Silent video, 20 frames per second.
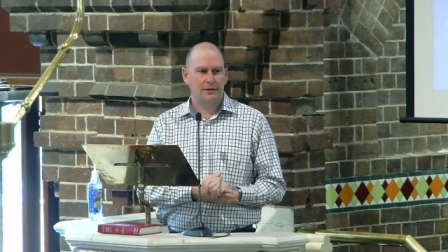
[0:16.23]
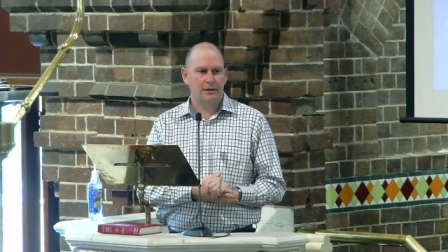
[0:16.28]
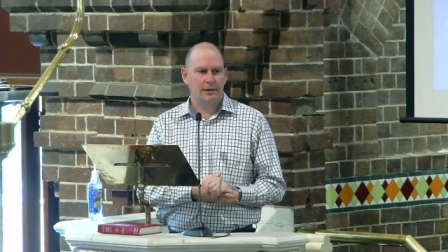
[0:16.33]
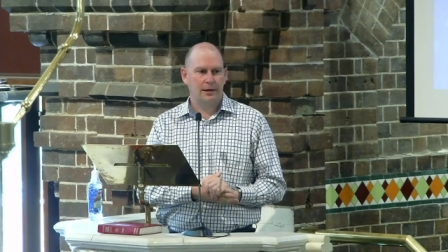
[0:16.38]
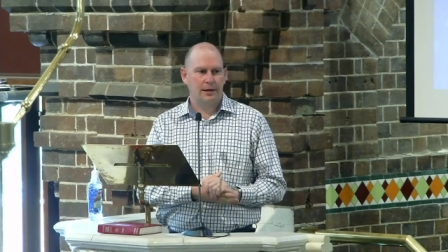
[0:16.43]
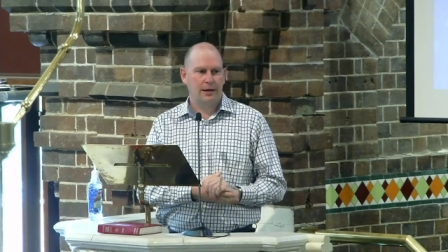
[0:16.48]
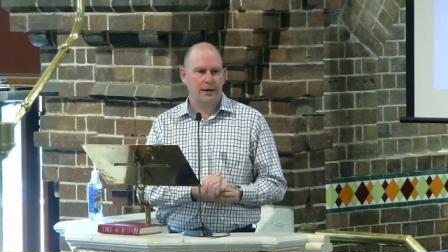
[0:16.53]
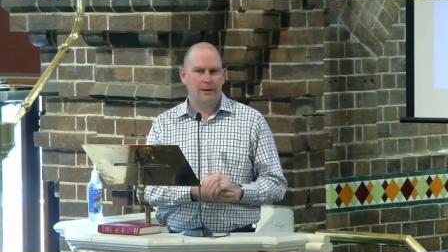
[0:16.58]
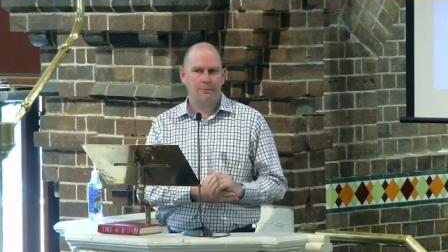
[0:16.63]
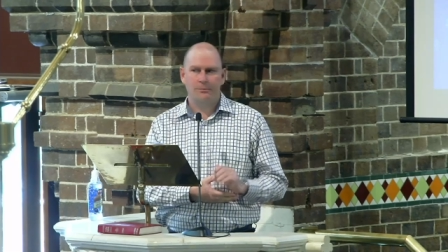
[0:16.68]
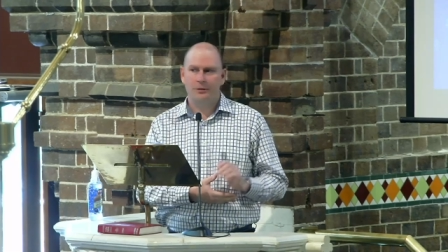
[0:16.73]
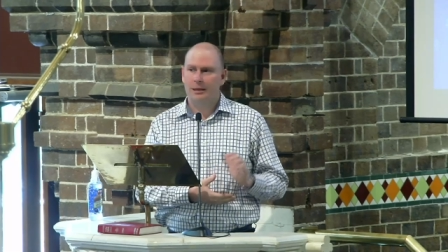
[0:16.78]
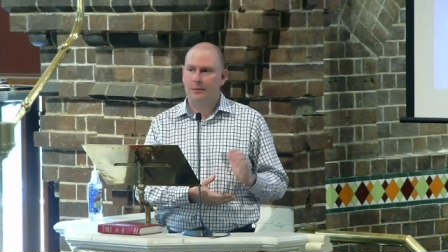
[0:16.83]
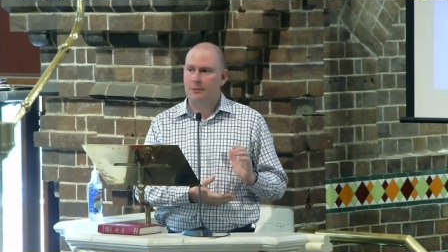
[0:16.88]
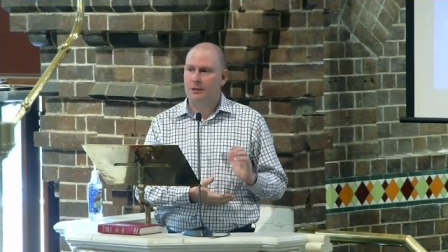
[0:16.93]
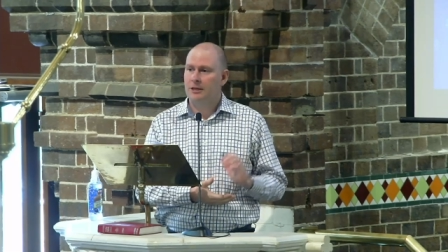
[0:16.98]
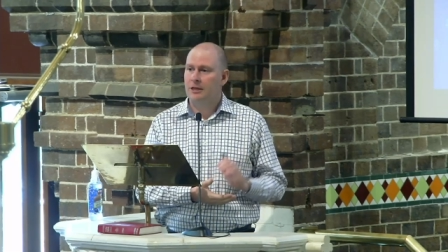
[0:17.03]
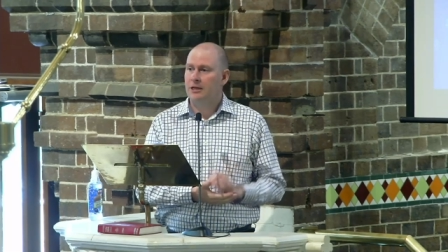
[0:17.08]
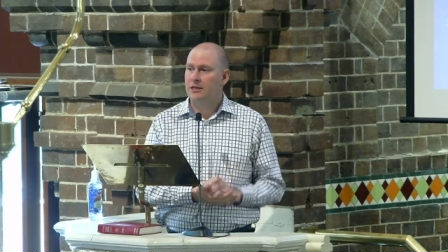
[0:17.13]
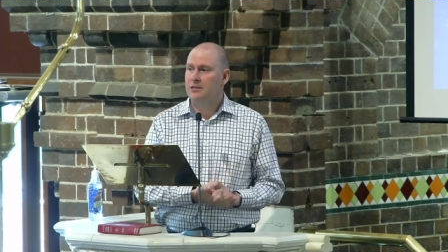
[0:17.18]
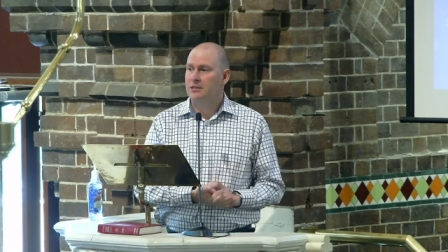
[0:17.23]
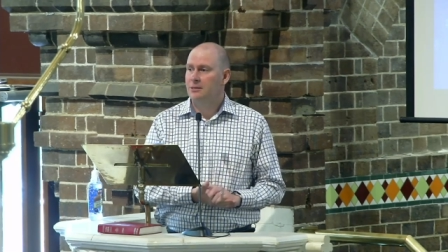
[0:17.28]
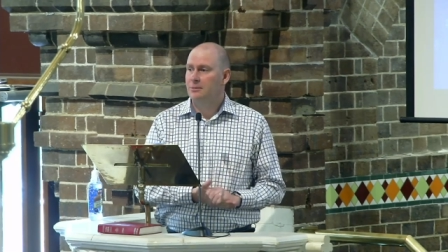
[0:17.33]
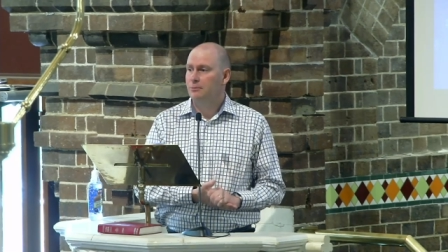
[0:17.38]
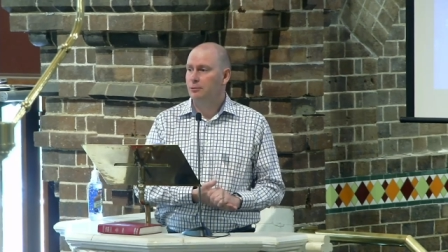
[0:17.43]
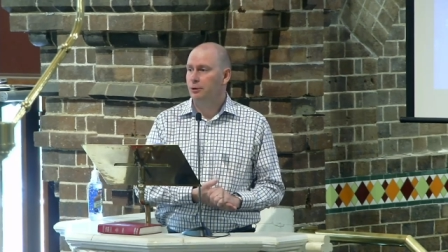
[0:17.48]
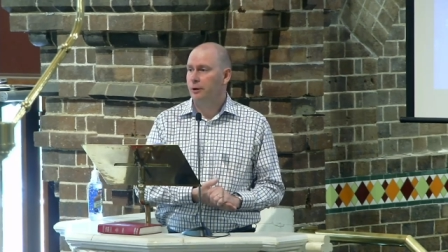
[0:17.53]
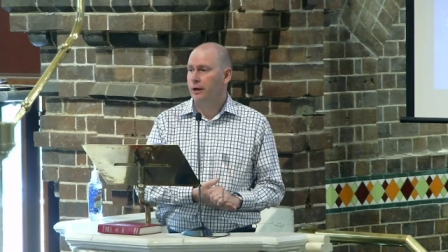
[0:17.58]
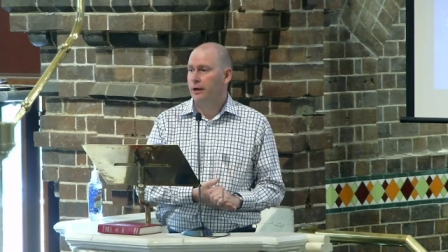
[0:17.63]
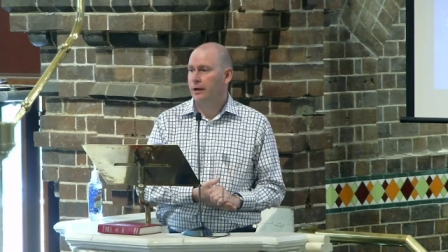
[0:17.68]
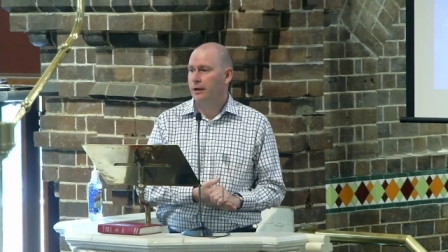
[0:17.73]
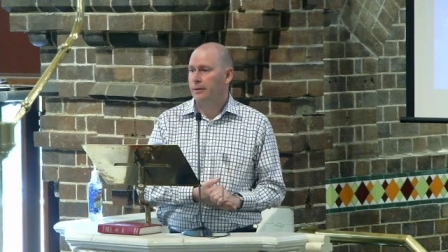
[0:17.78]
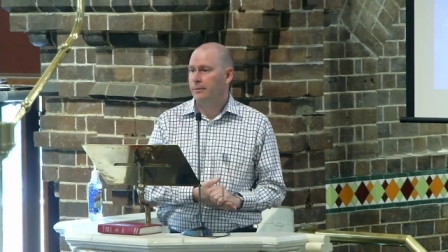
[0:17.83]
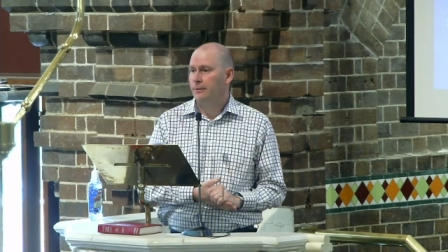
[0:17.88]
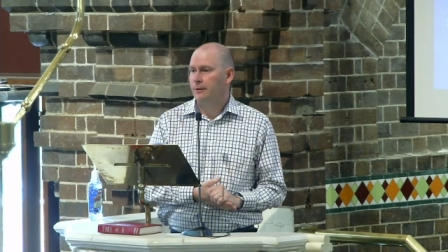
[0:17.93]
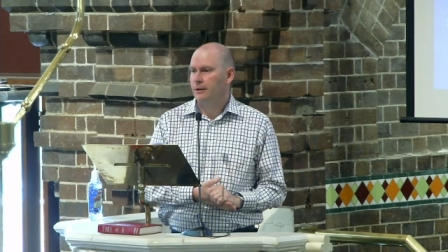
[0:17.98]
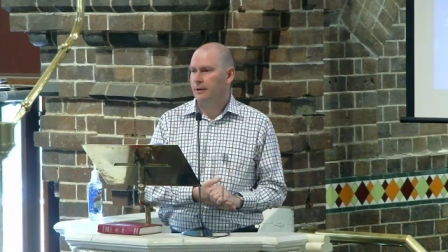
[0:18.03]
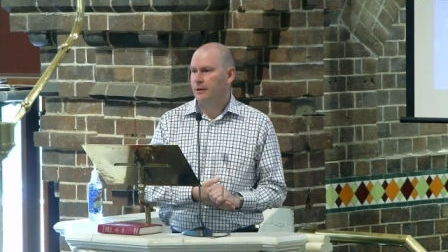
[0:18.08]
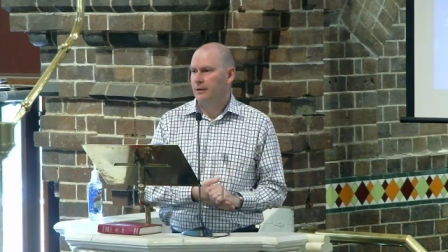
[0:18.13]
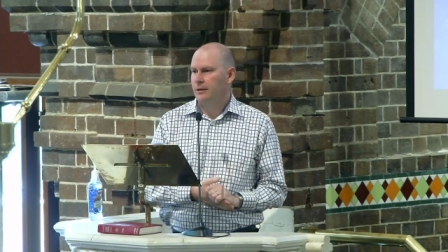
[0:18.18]
Um, let me lead us in prayer.
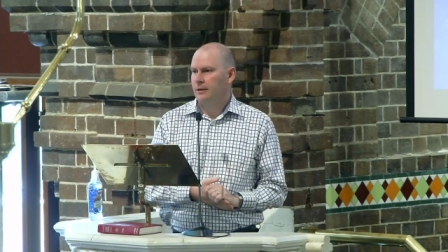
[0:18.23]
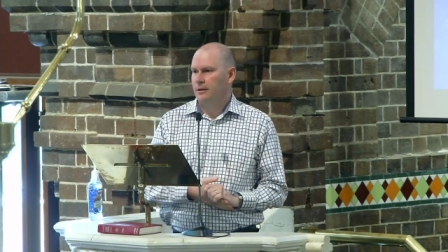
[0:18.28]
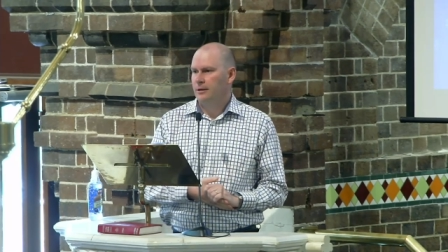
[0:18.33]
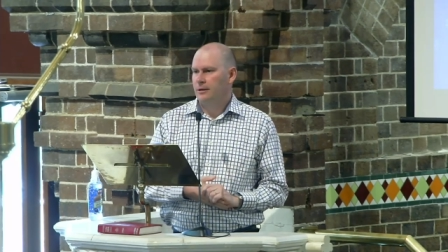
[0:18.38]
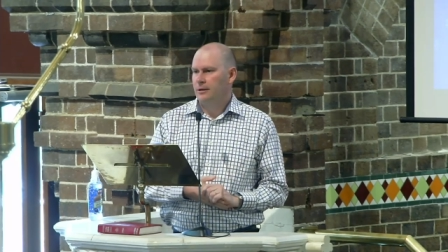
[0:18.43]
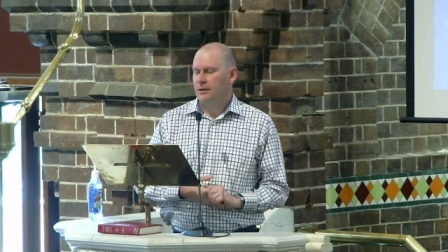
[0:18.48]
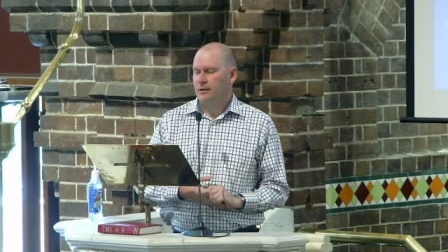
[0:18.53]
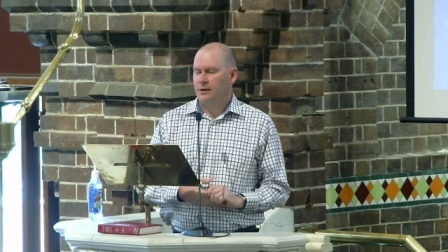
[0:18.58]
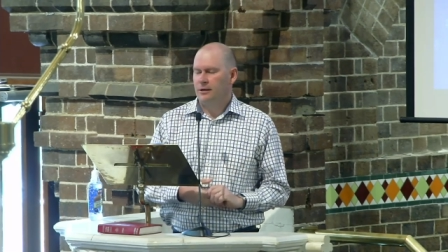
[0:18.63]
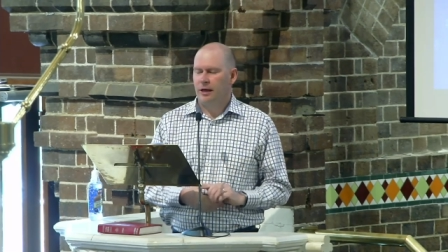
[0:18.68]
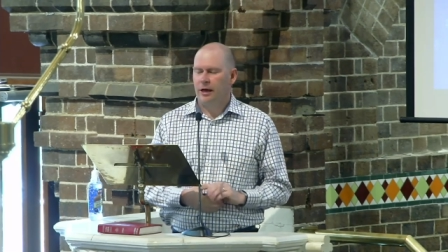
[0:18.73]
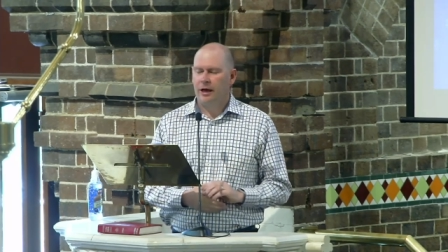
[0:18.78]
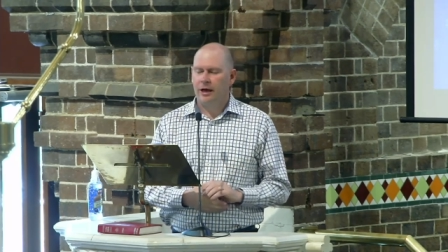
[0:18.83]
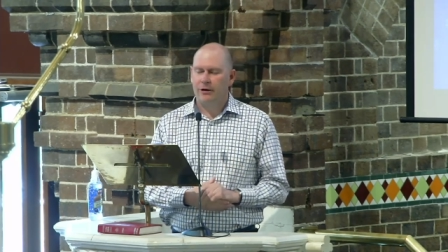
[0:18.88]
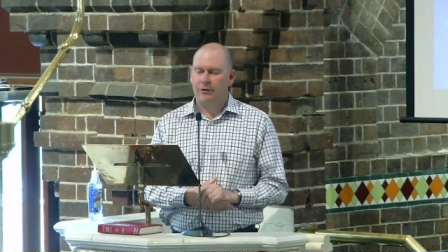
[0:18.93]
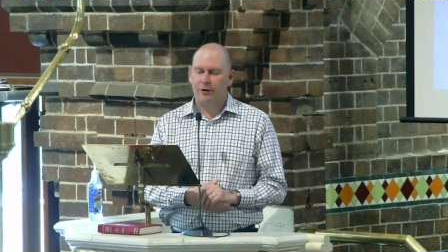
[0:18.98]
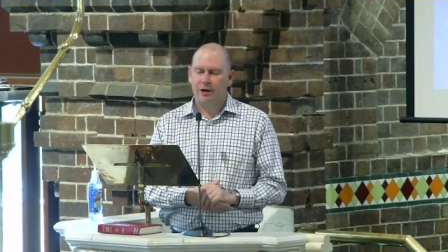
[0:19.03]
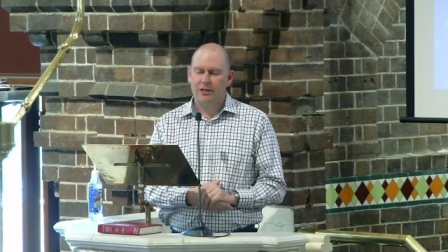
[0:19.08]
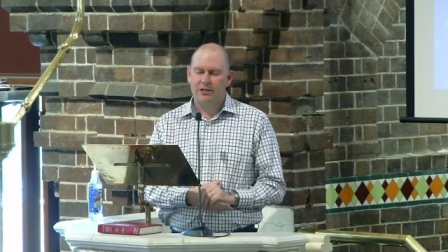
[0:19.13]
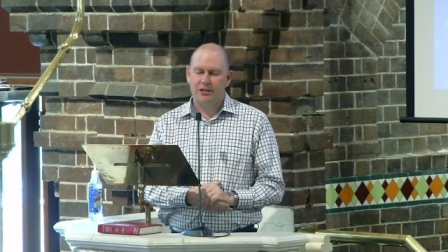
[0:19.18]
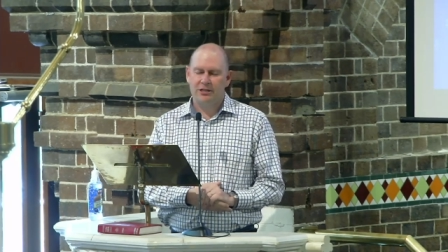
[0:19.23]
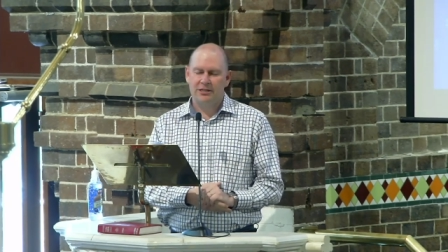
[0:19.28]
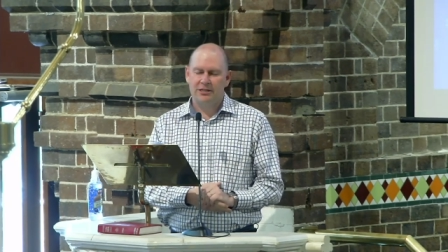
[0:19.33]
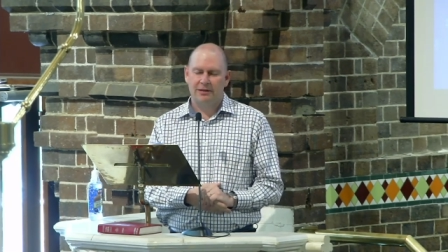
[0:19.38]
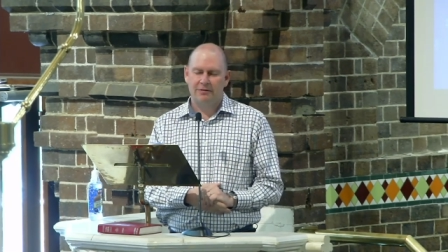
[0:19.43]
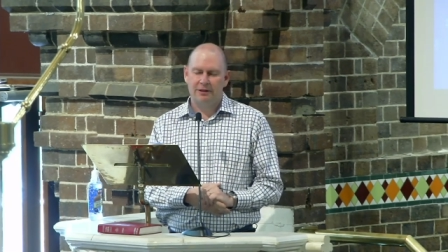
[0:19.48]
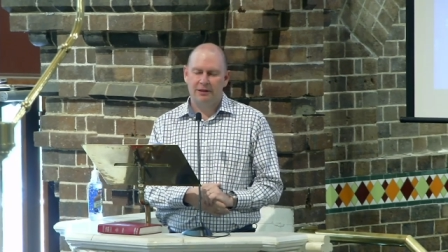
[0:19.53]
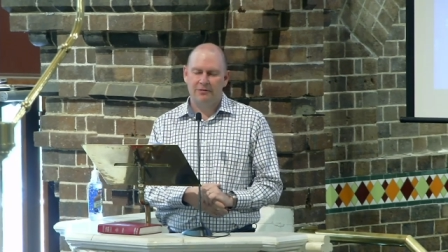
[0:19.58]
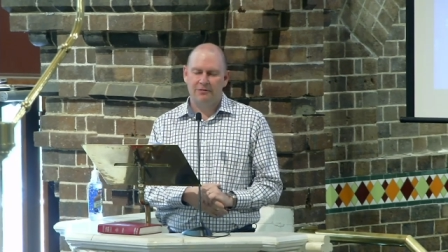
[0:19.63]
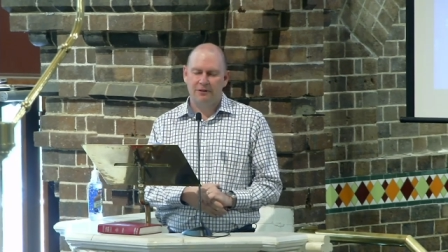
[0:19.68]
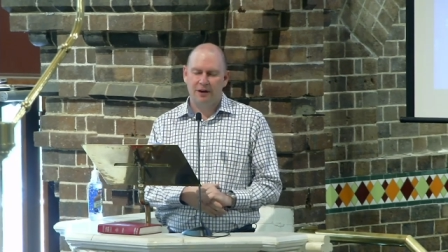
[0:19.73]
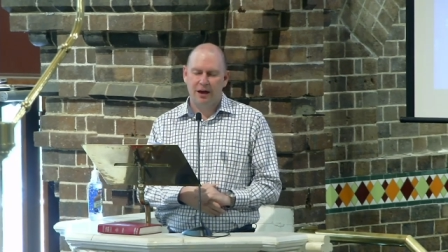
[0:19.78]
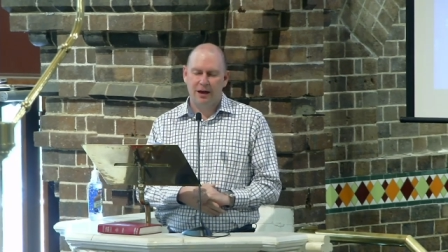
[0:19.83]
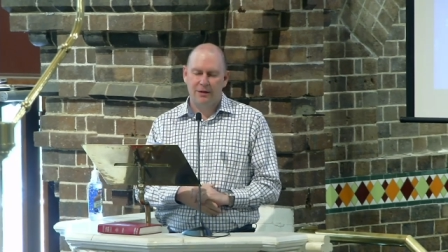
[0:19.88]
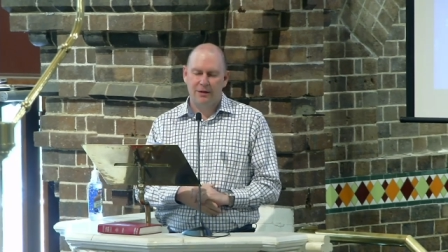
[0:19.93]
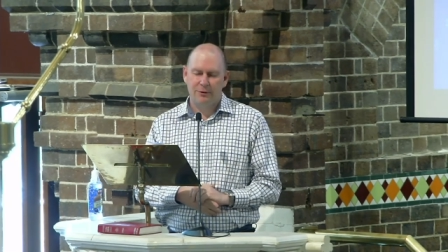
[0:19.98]
Our gracious Heavenly Father,